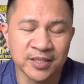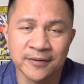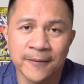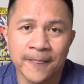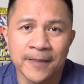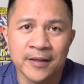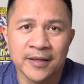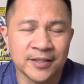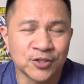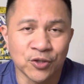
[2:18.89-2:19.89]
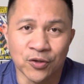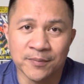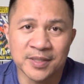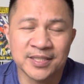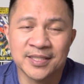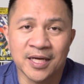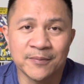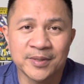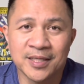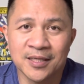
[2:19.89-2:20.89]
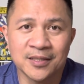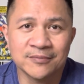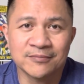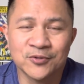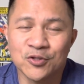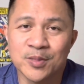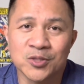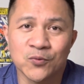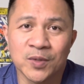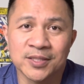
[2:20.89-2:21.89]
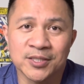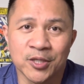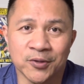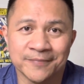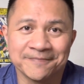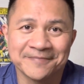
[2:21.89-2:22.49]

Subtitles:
And so I'm killing two birds with one stone.